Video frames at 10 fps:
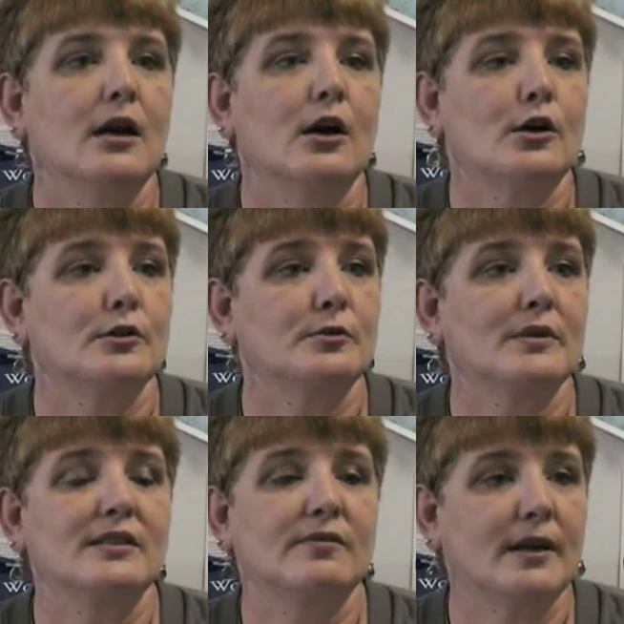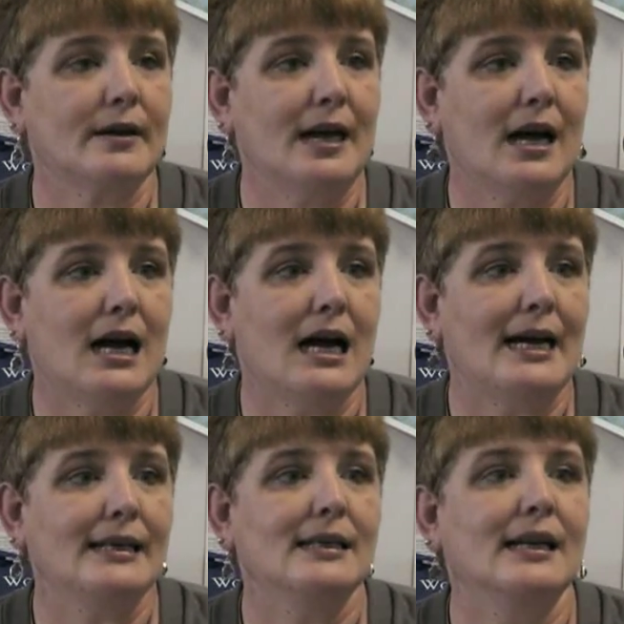Hers was very
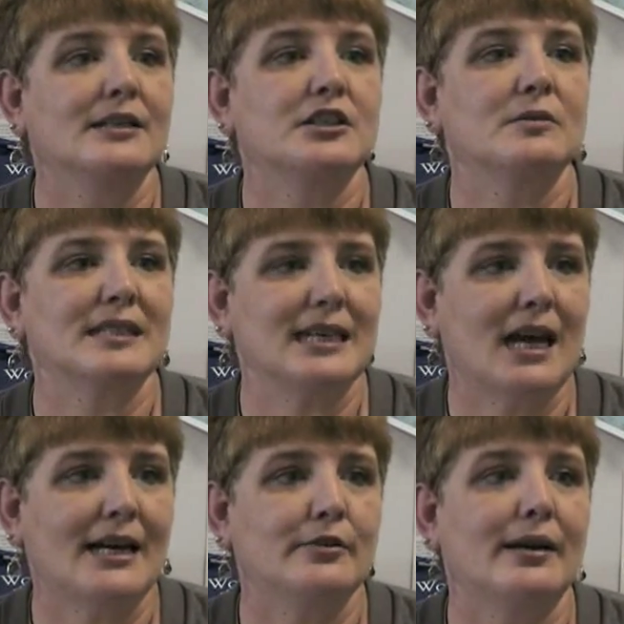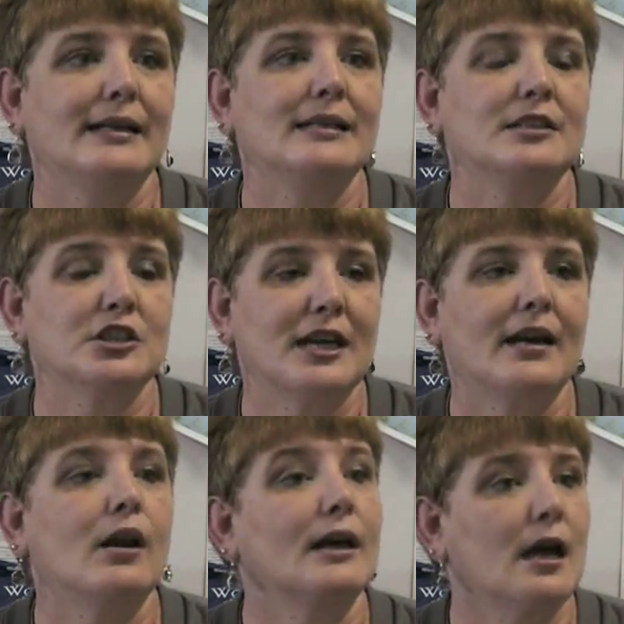high and she was dehydrated and she had
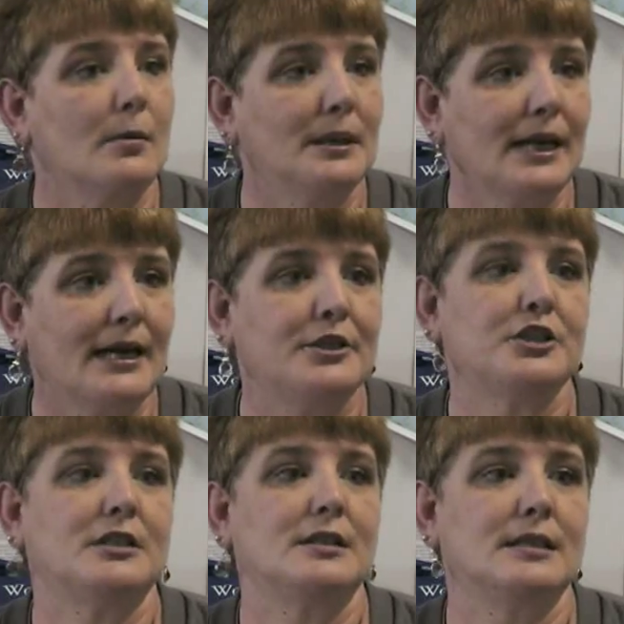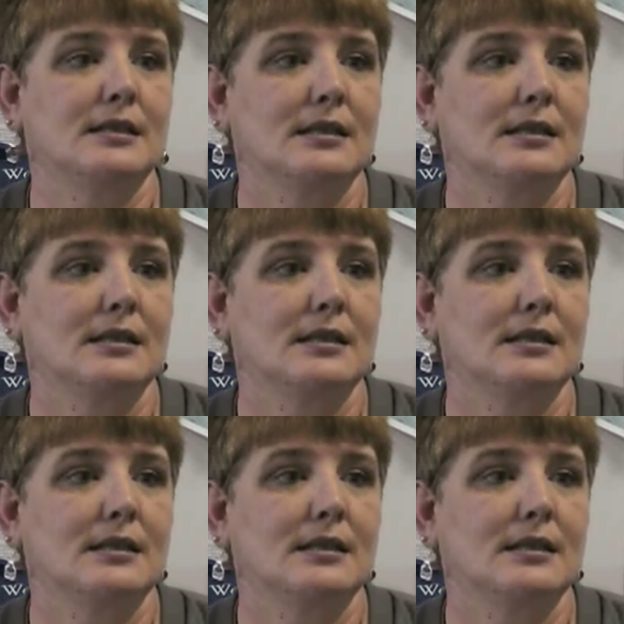a lot of complications.